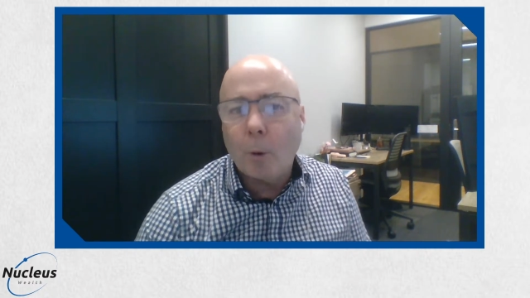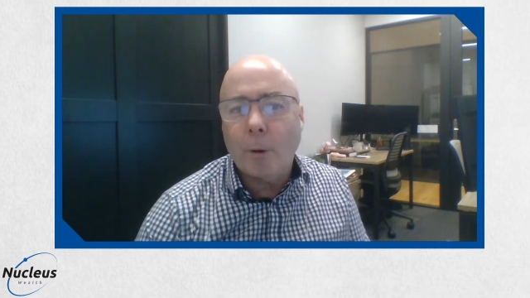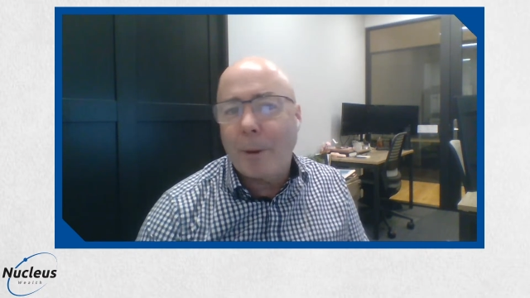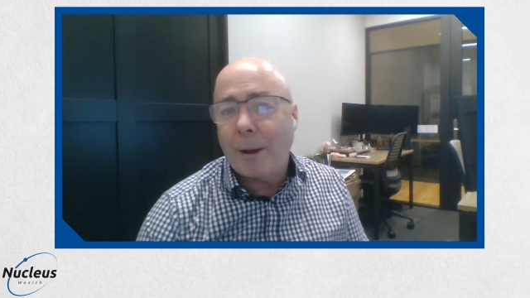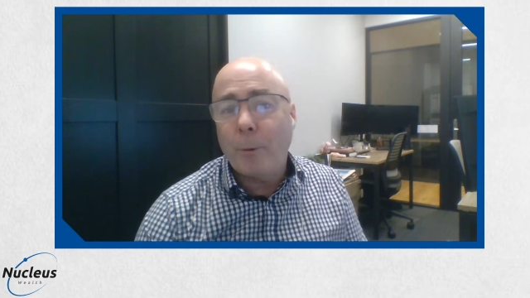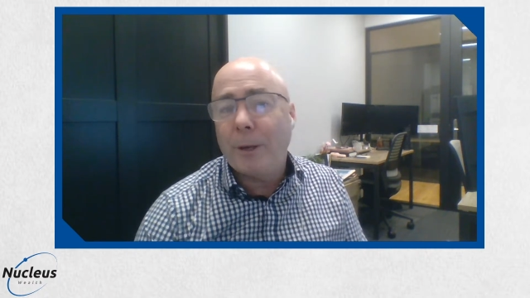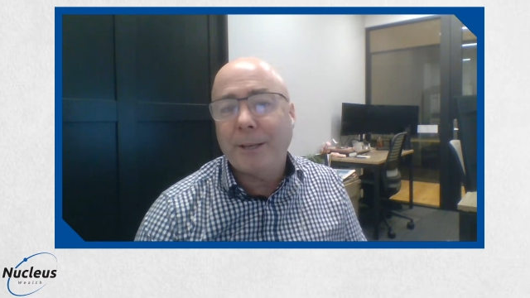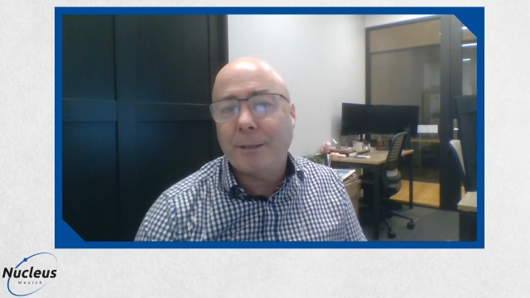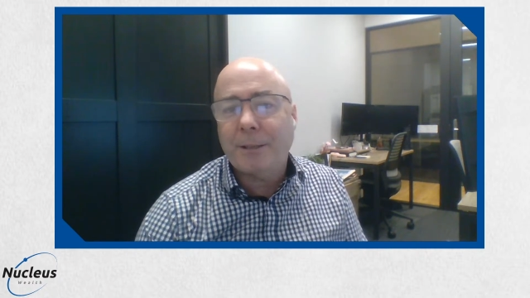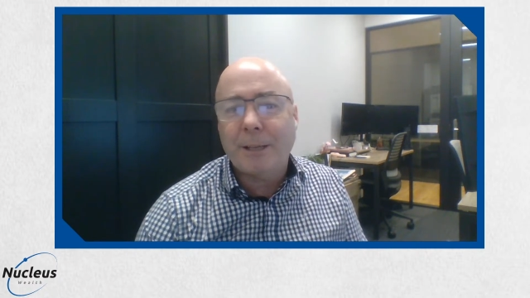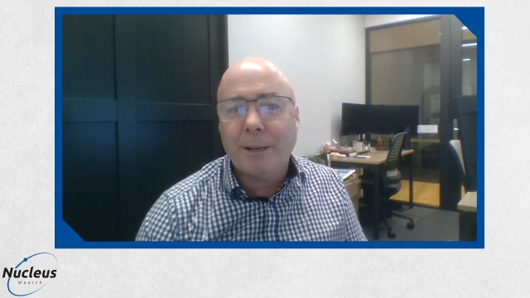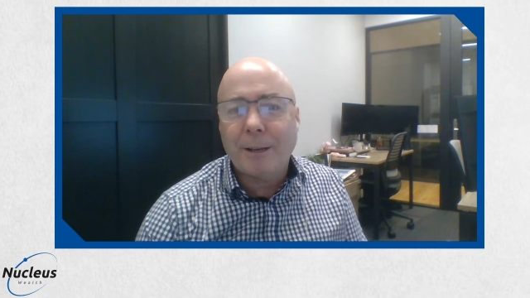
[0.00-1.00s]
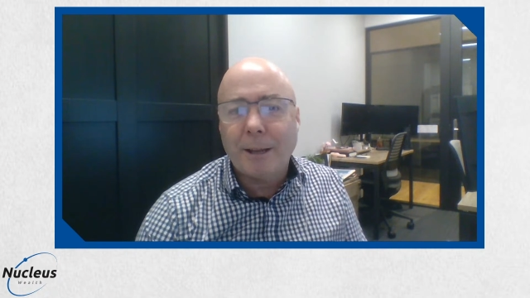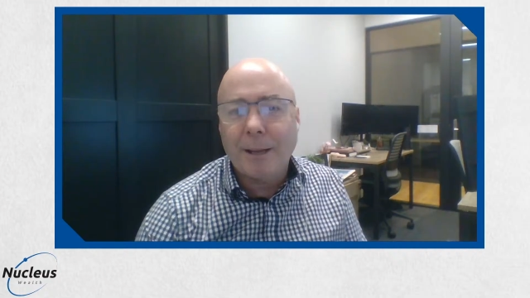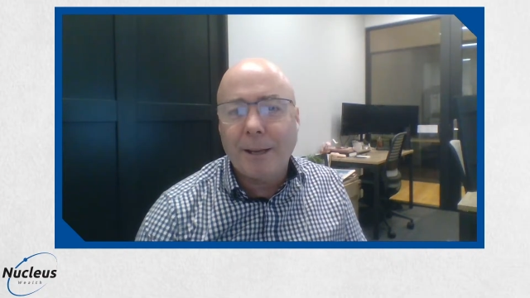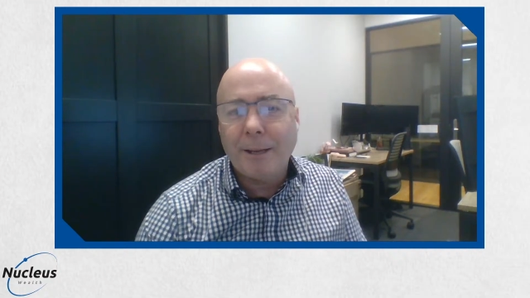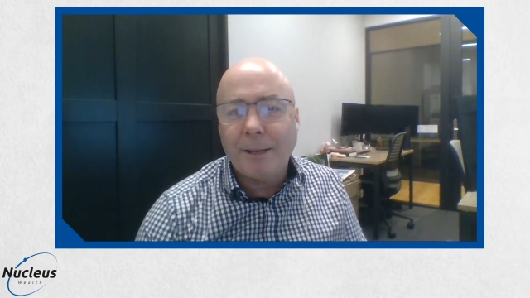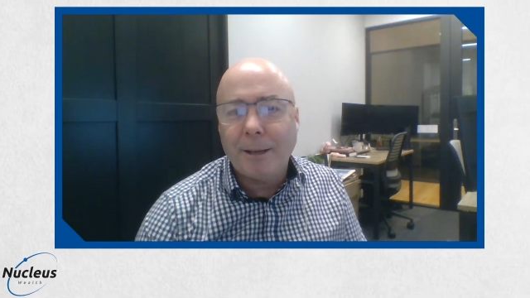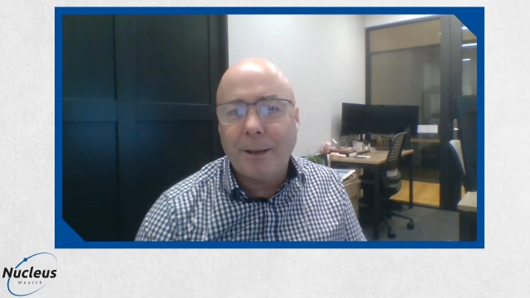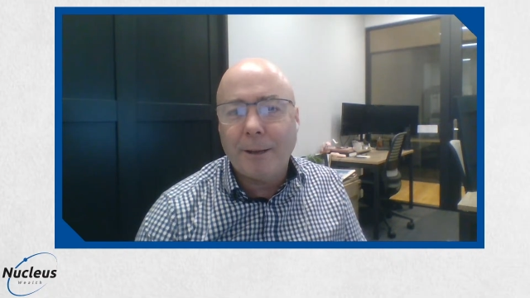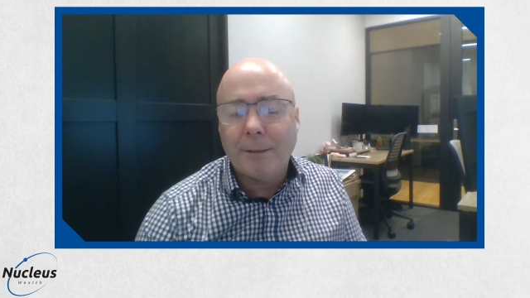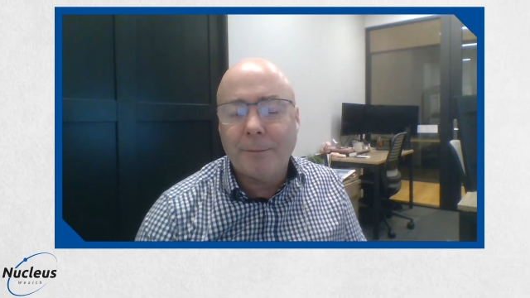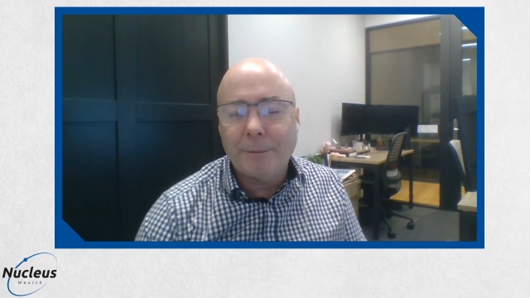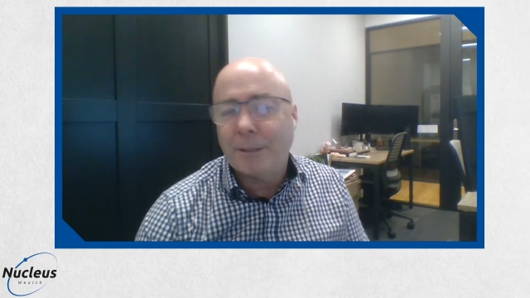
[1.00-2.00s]
am I willing to sit in
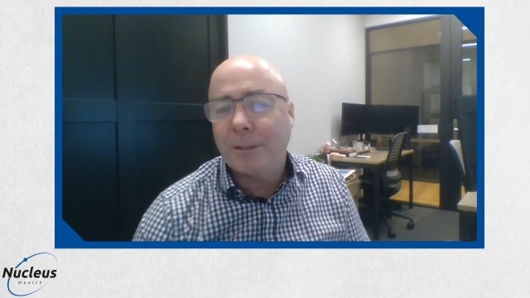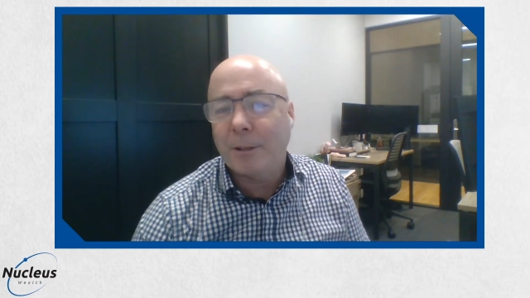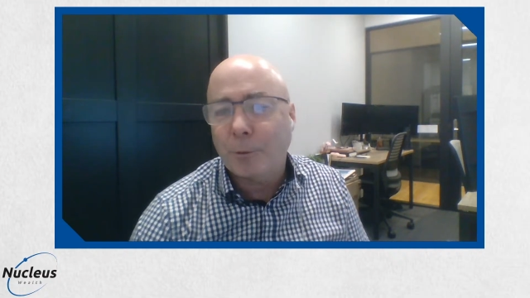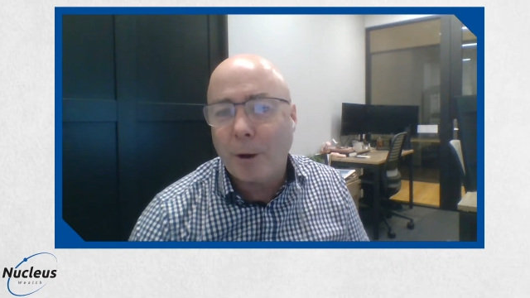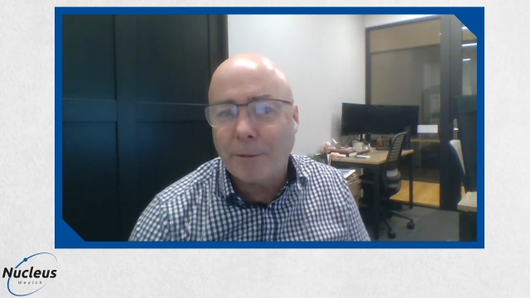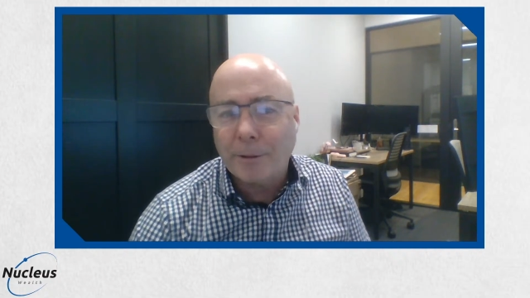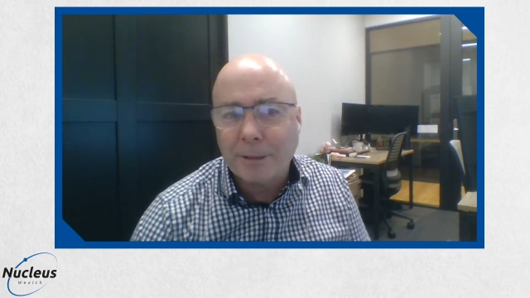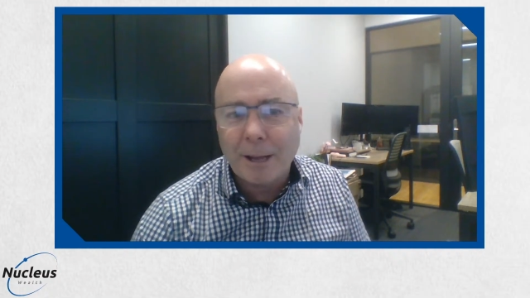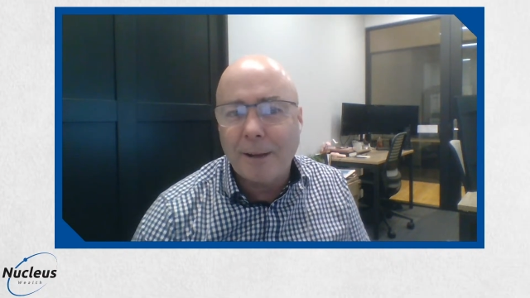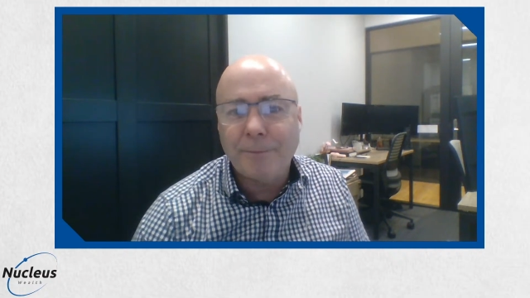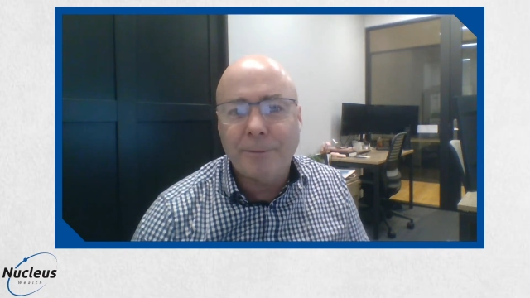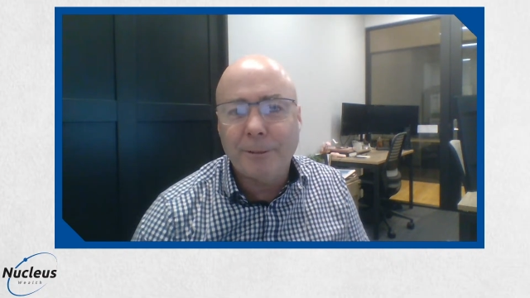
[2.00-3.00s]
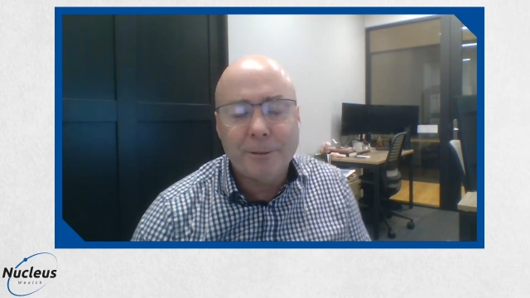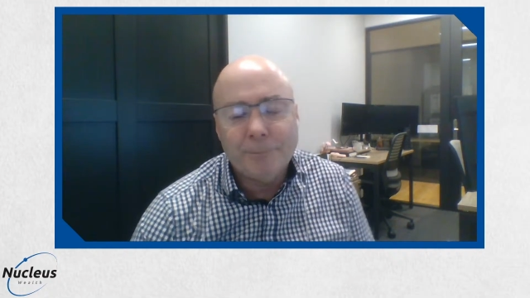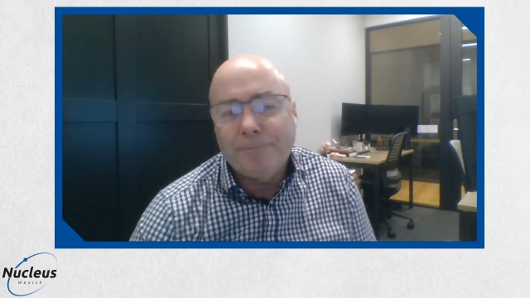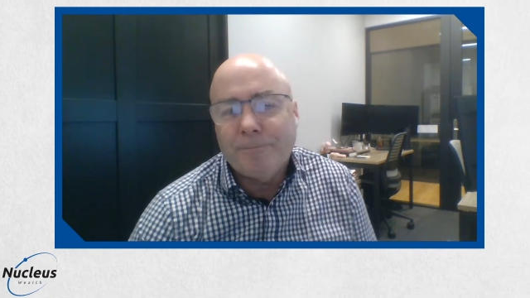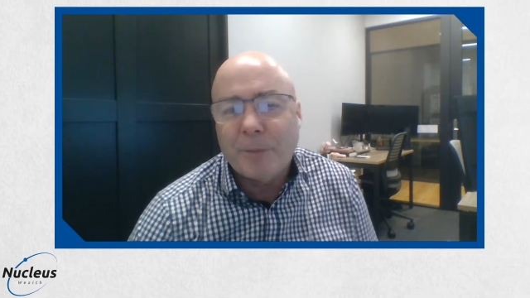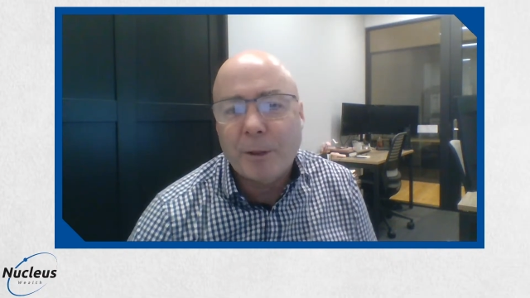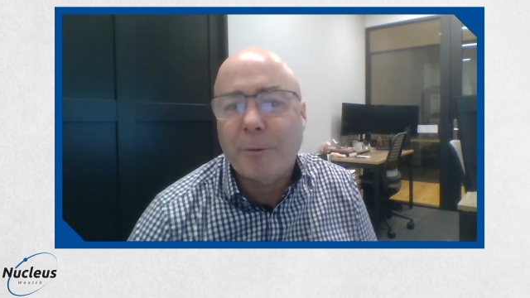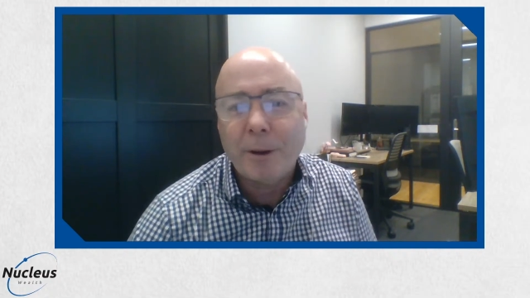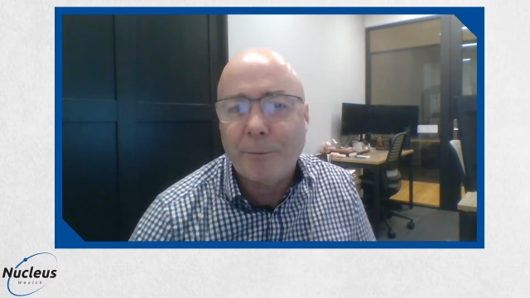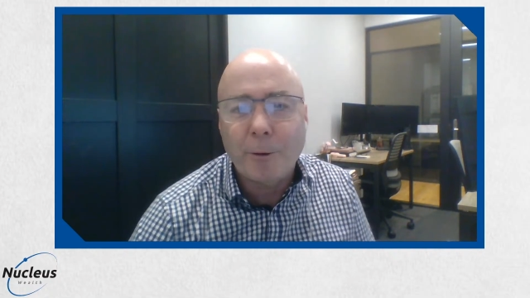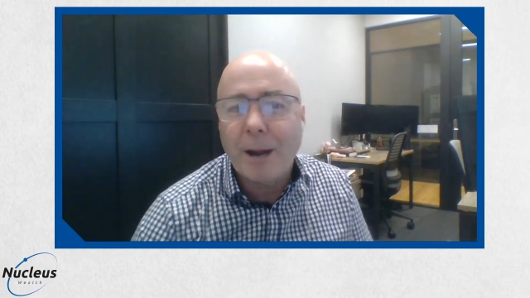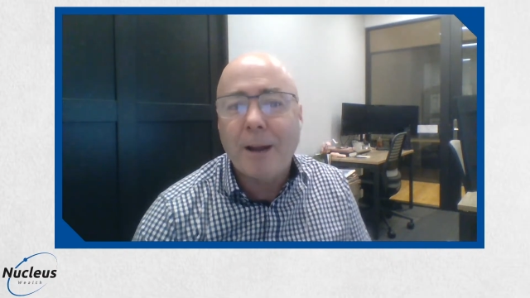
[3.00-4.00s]
a driverless car for 3
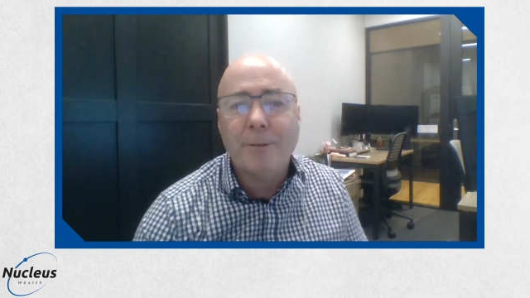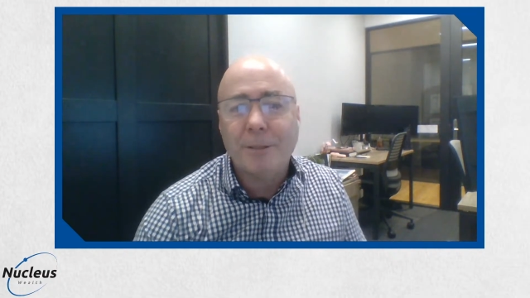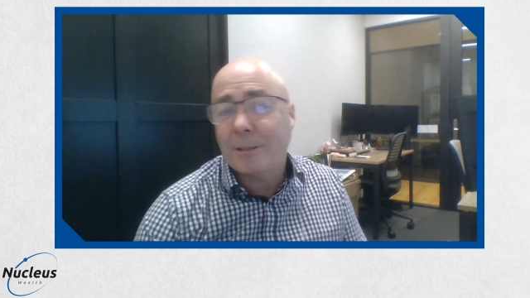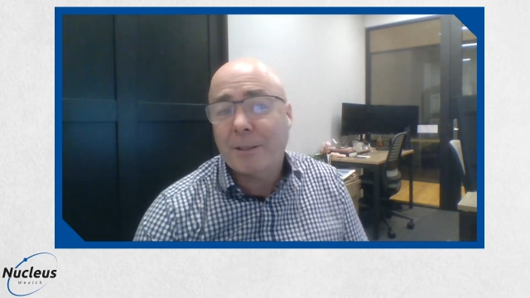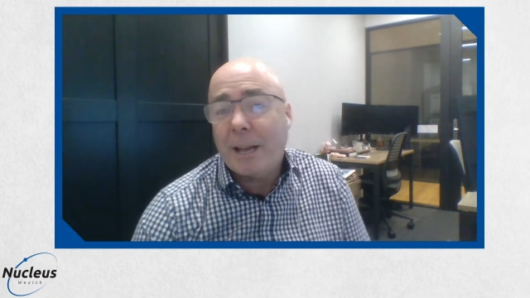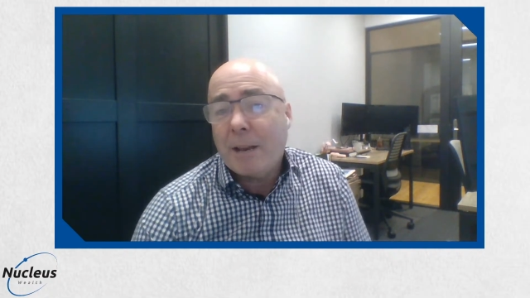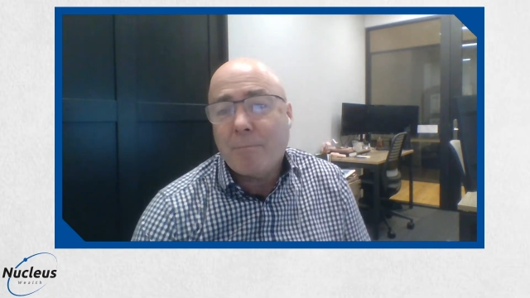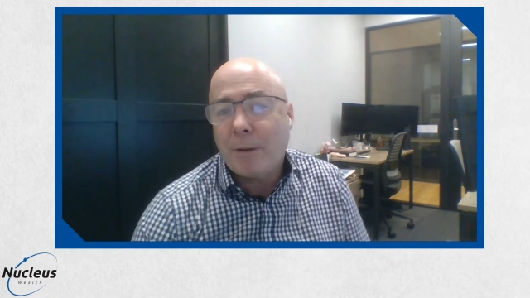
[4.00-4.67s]
or 4 hours instead?